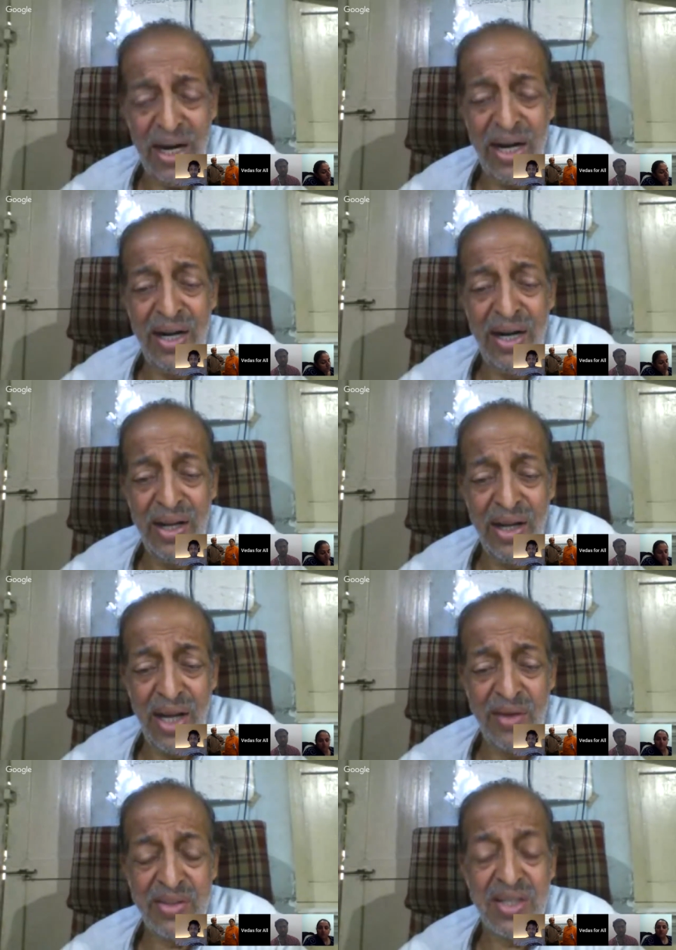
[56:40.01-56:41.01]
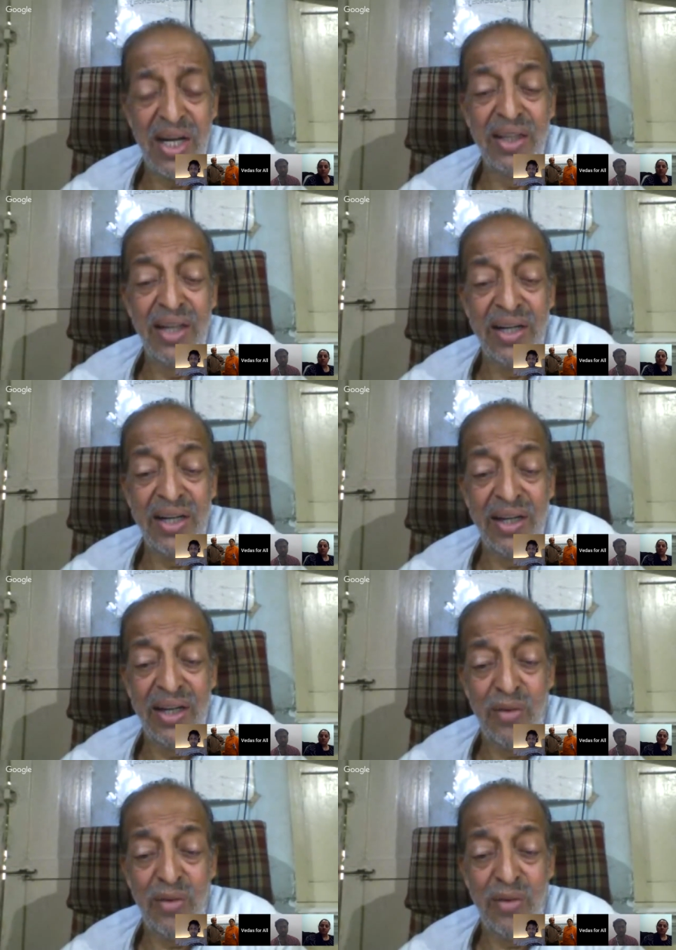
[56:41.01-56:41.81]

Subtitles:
And I was telling that